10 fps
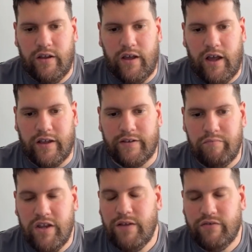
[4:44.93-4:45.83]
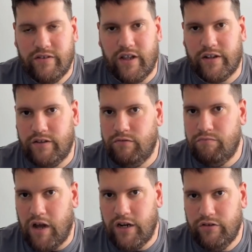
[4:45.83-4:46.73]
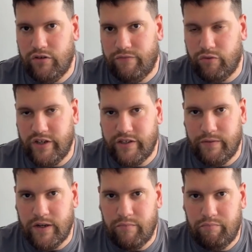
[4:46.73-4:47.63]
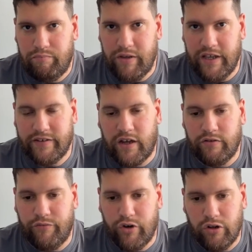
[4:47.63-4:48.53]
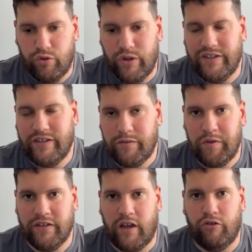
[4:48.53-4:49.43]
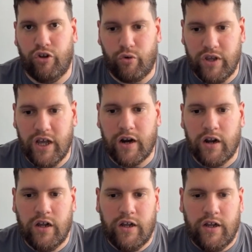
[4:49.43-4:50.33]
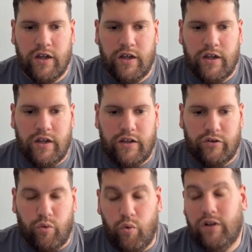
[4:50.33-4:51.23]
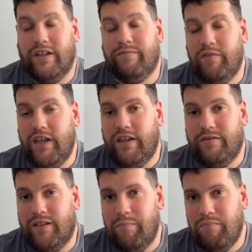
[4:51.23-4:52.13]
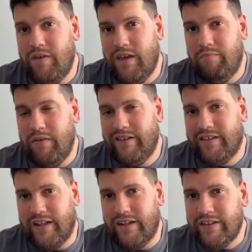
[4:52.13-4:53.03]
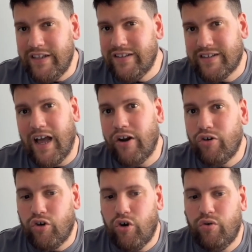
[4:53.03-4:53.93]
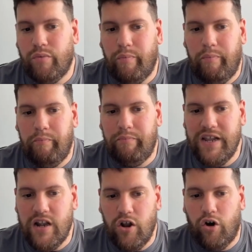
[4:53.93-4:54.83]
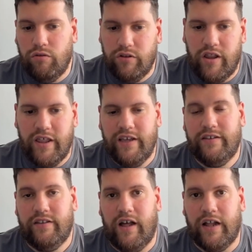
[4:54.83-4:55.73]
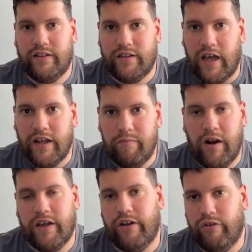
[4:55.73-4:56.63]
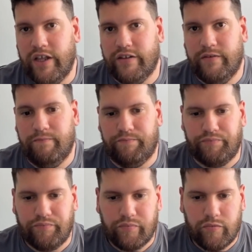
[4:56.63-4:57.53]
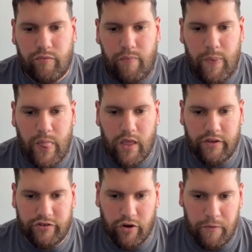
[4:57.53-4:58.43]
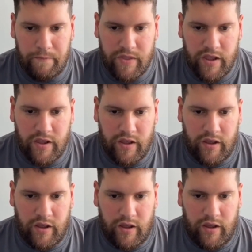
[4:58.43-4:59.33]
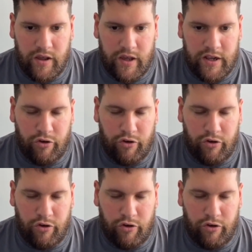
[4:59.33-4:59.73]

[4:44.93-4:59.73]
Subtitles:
has a minimum starting values of 27 psi on the front, 26 psi on the rear. So what that means is it means that the teams cannot go below this at tire blanket release. So in